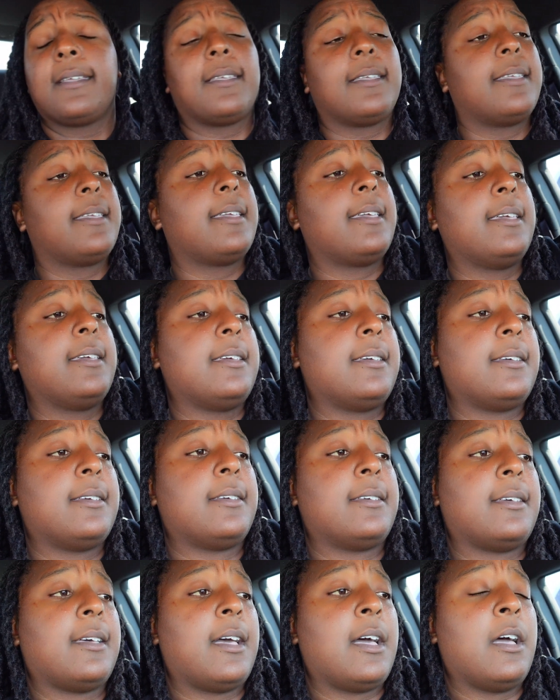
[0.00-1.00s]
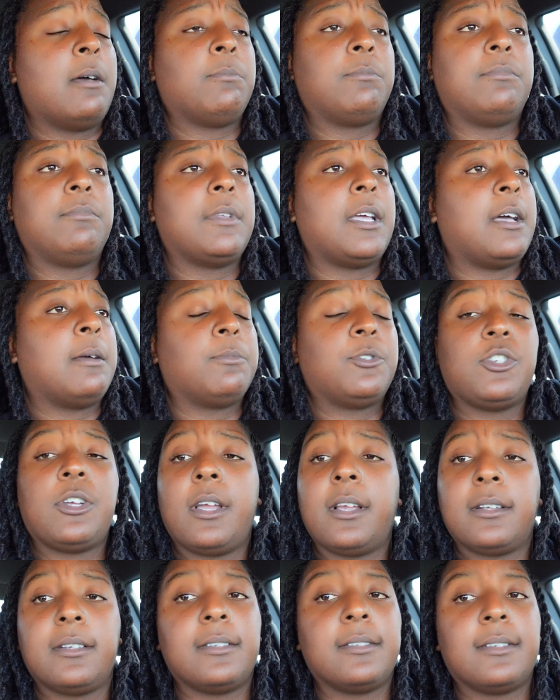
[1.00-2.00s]
yeah i'm i'm
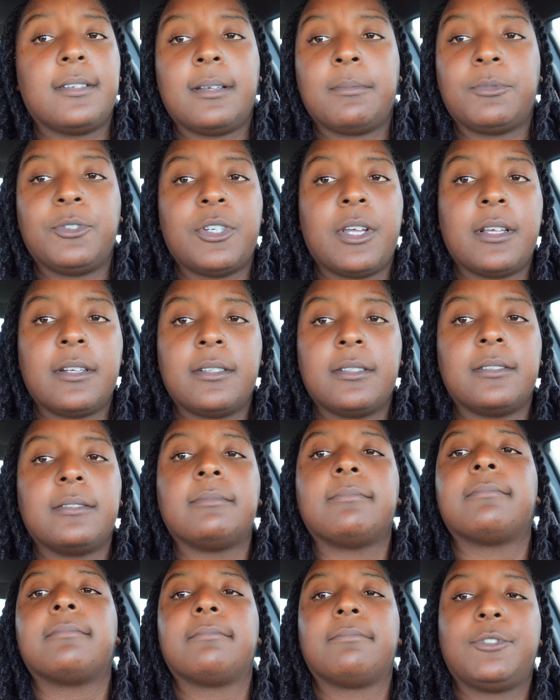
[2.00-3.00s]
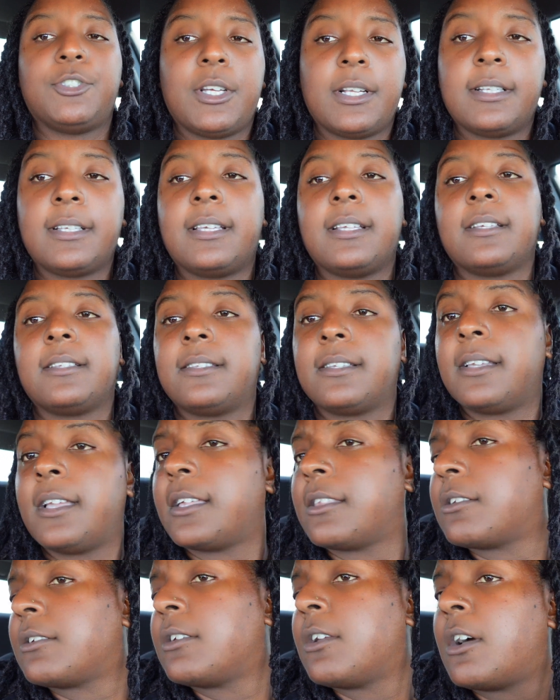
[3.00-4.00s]
trying to i'm trying to trying to get it
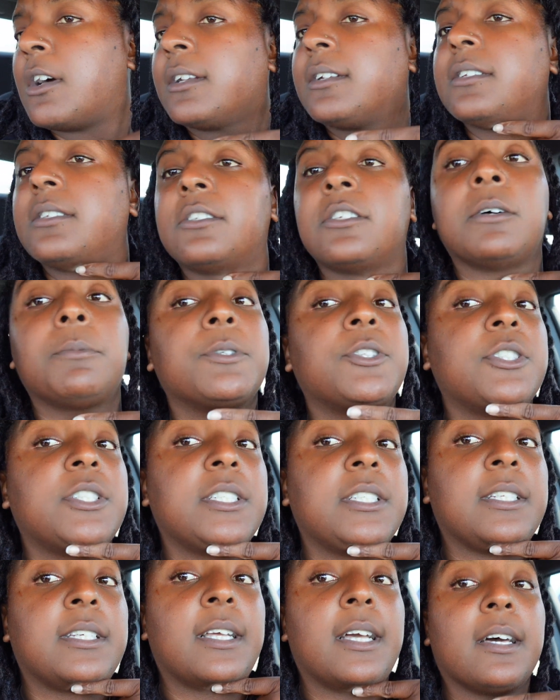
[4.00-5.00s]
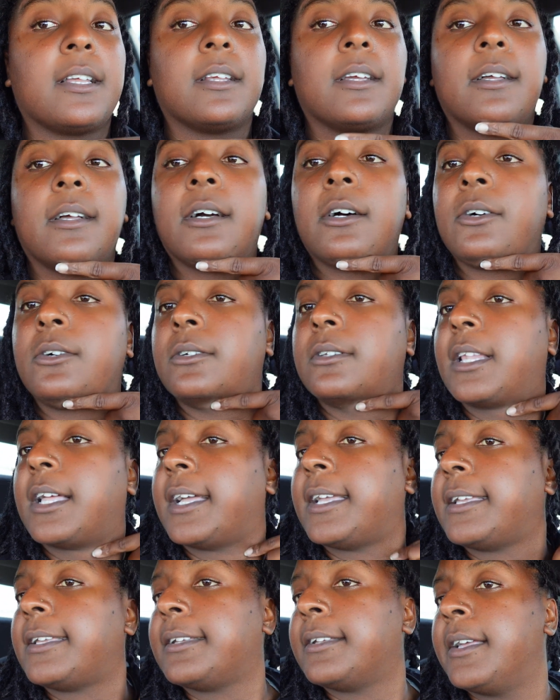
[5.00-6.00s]
together y'all this double chin gotta go
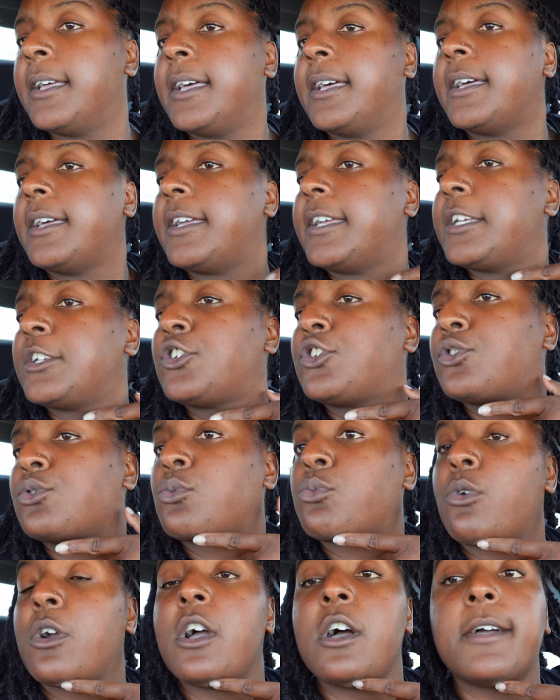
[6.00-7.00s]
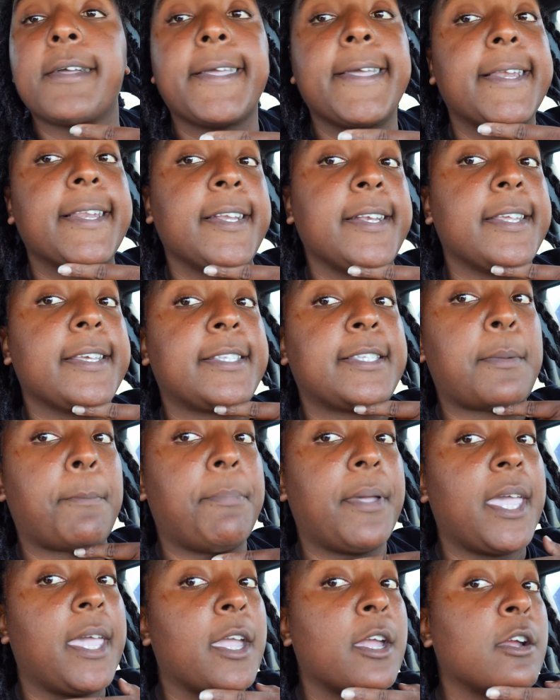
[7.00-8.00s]
like it shrunk it didn't
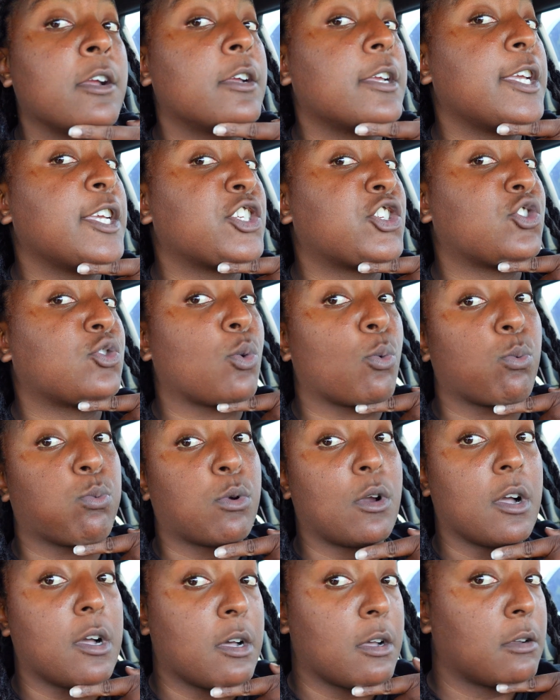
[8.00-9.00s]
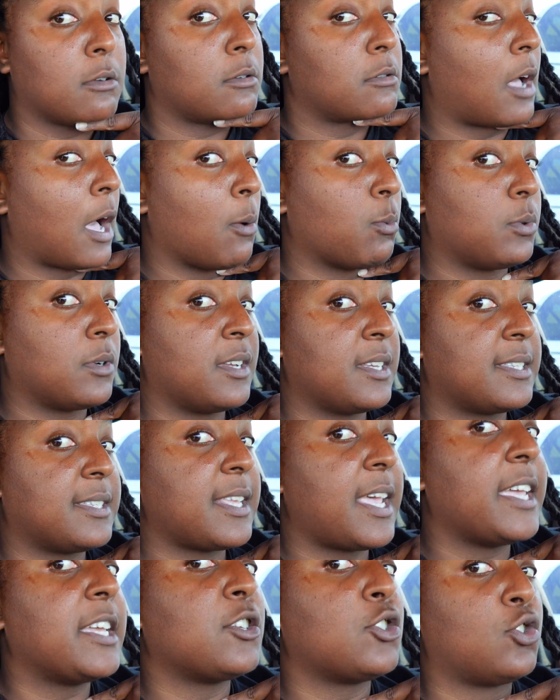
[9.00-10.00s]
disappear it shrunk i would
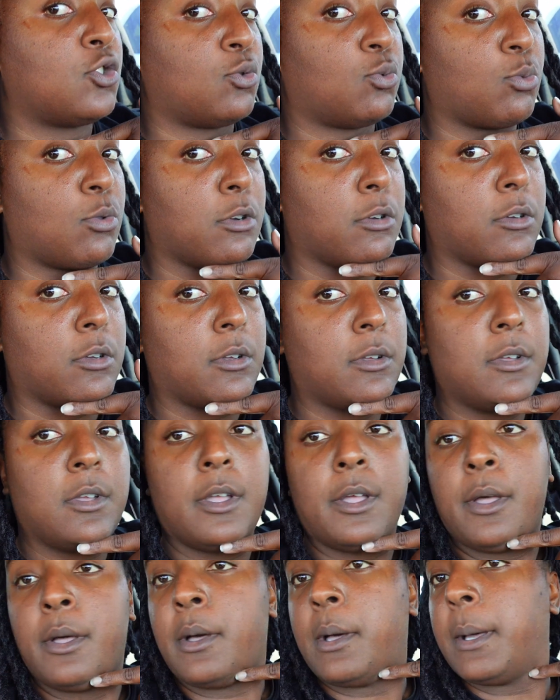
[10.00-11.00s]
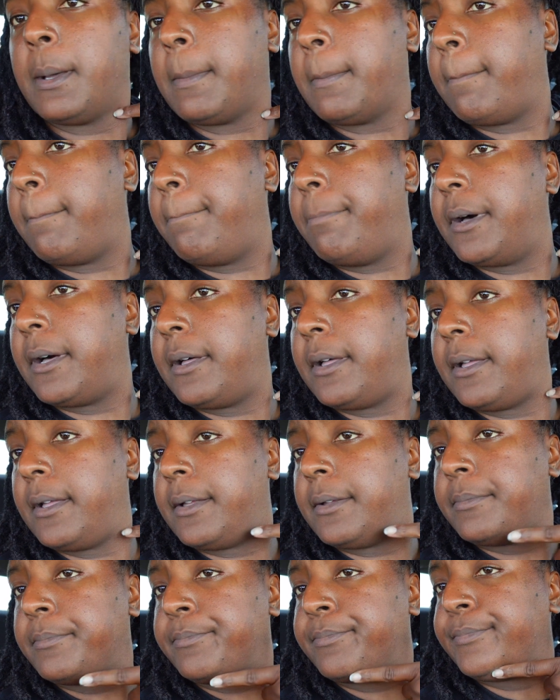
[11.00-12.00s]
say it shrunk
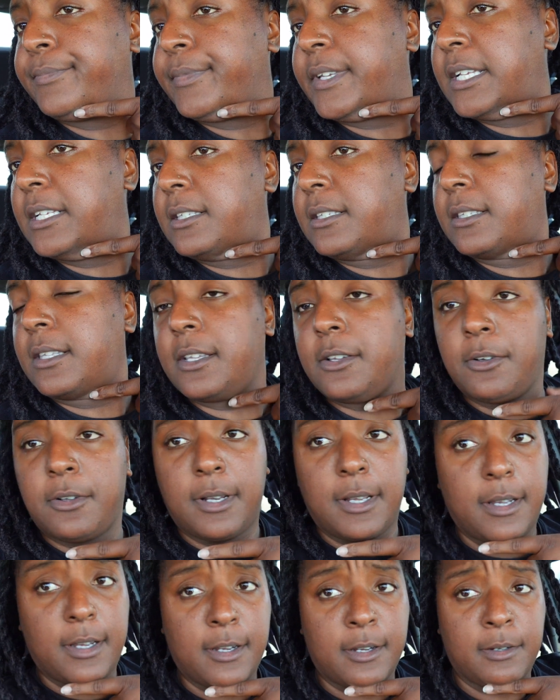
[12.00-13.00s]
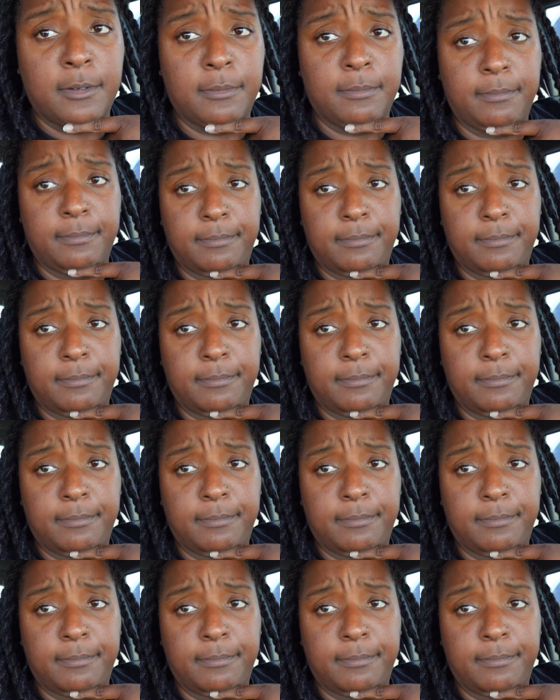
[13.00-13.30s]
but it's still there